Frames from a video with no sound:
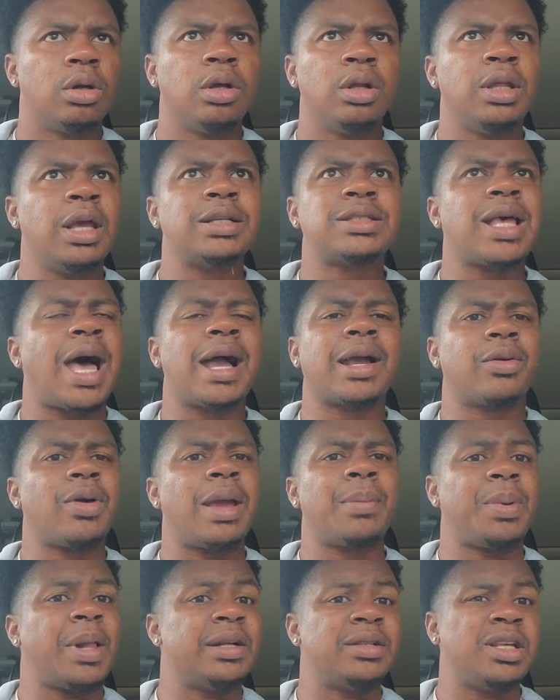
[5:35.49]
These aren't
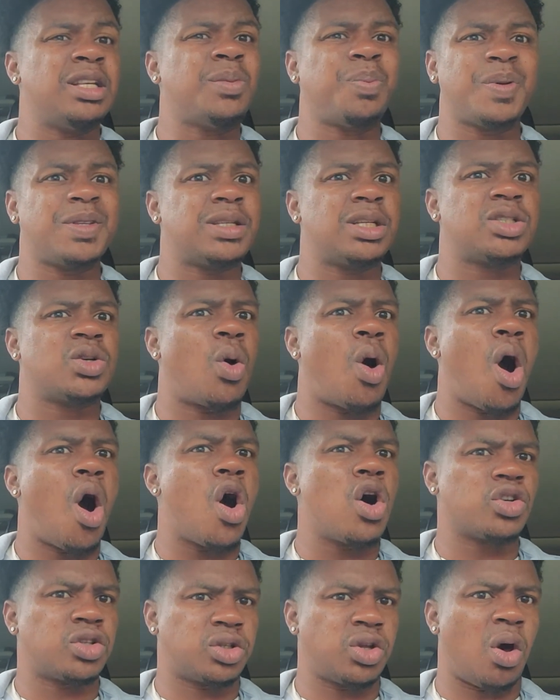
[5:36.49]
great players. These potential
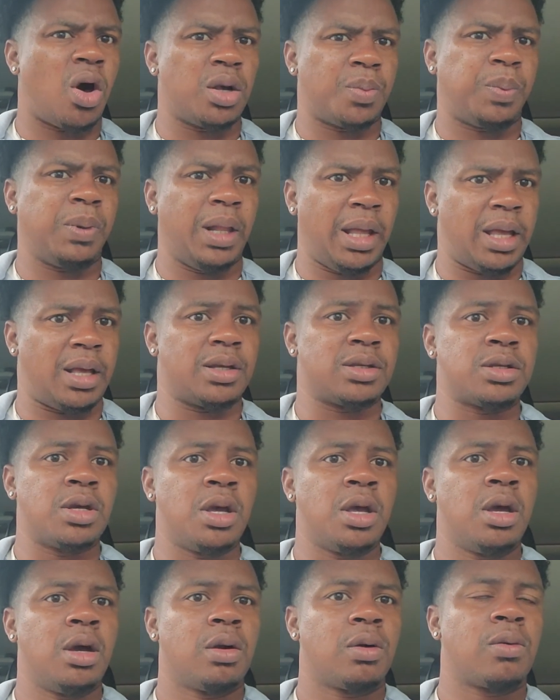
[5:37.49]
all-star players,
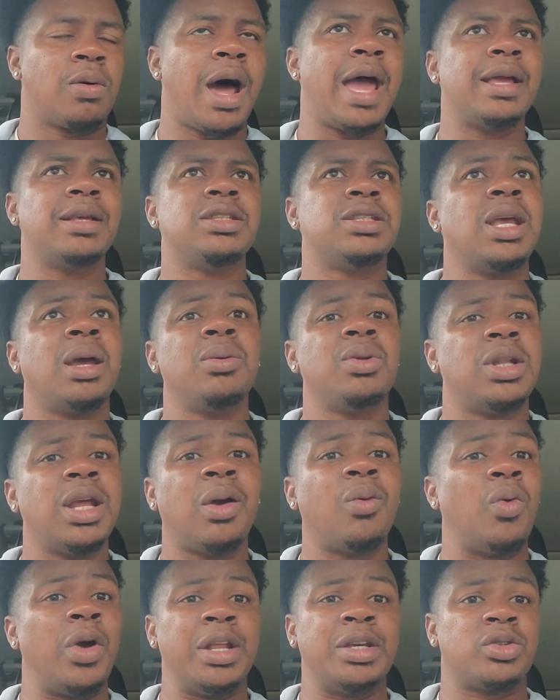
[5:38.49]
right?
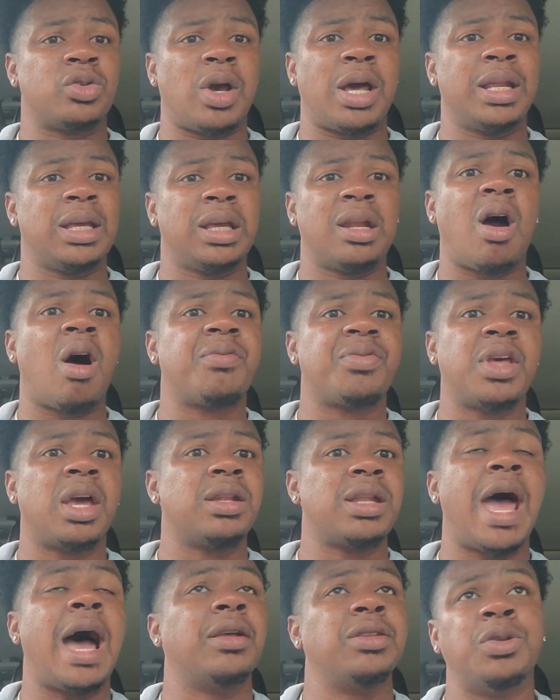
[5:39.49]
Dinwiddie's trying to get off there
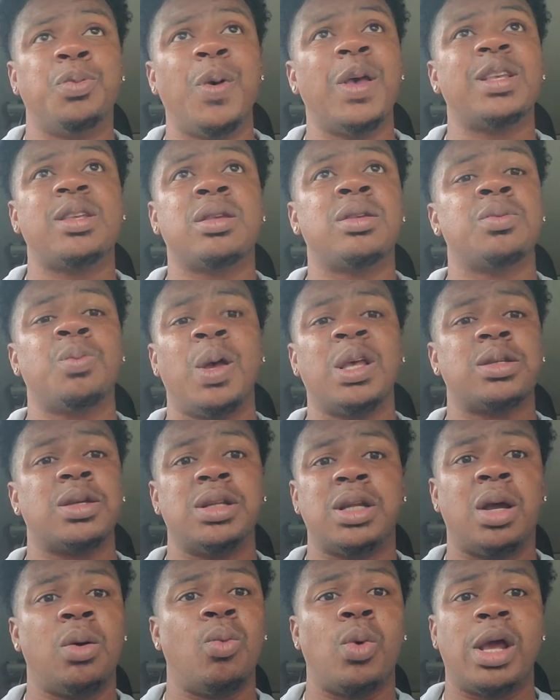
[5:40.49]
now. Spencer
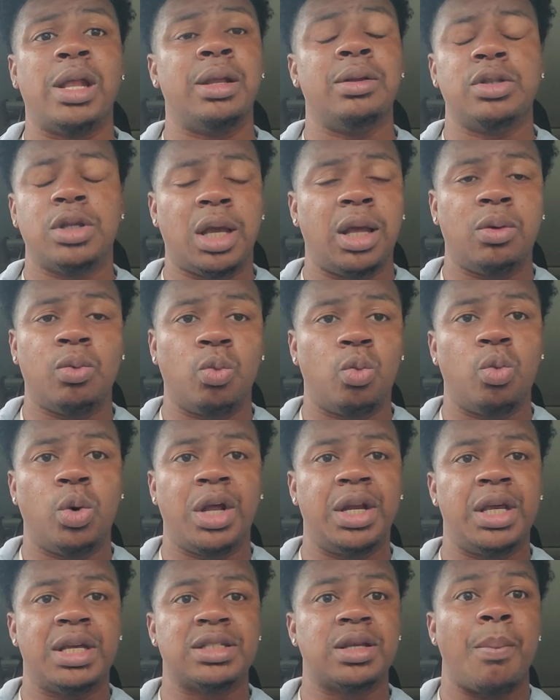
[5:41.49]

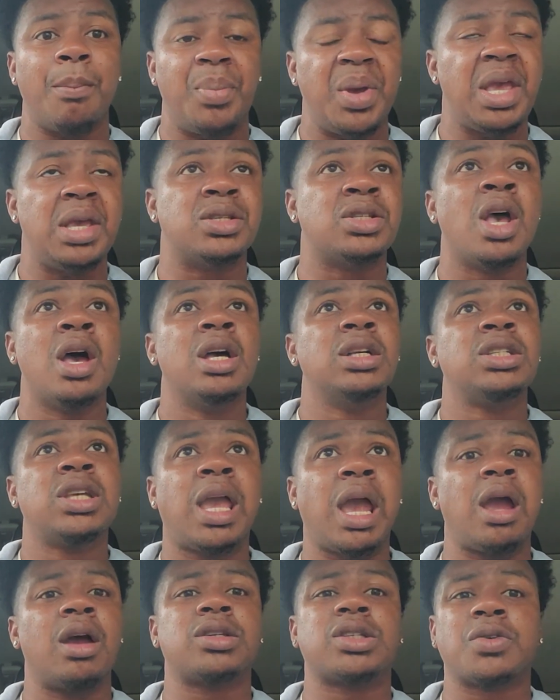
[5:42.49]
Dinwiddie is a beast.
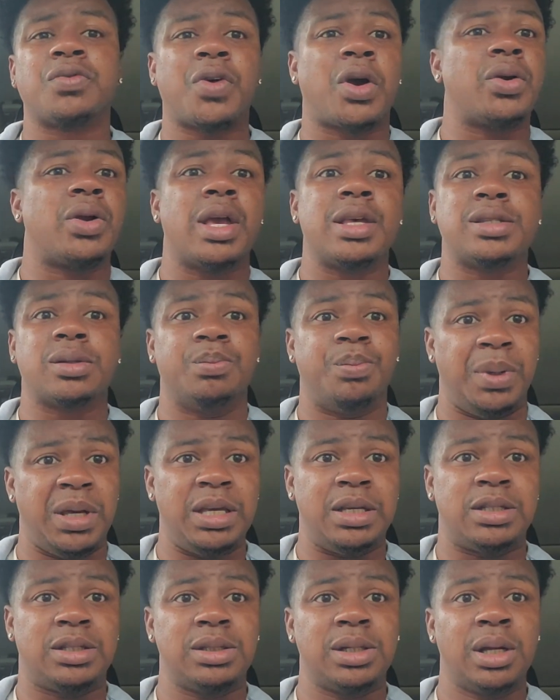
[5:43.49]
Karis LeVert is a
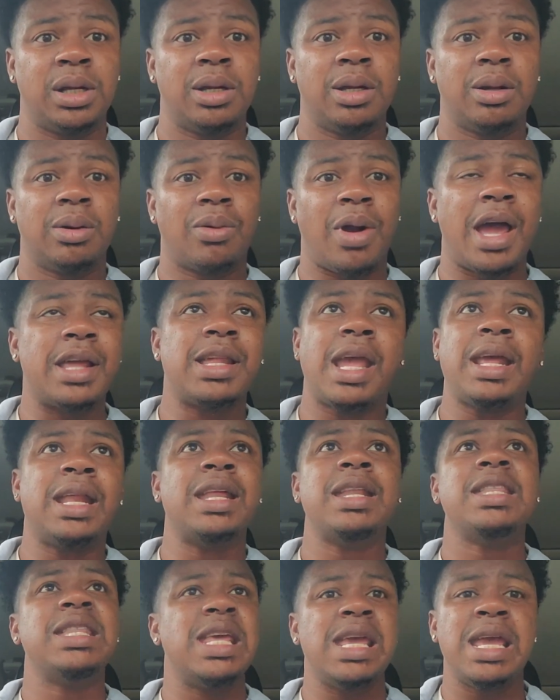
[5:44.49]
beast, right? They
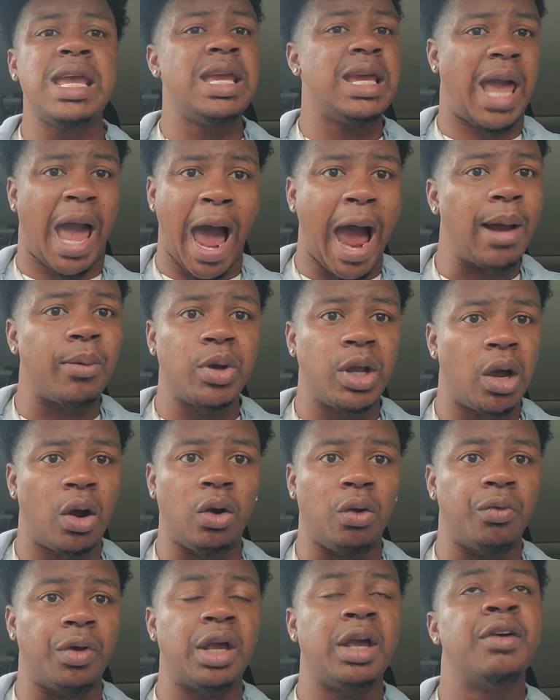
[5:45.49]
didn't need Kyrie Irving.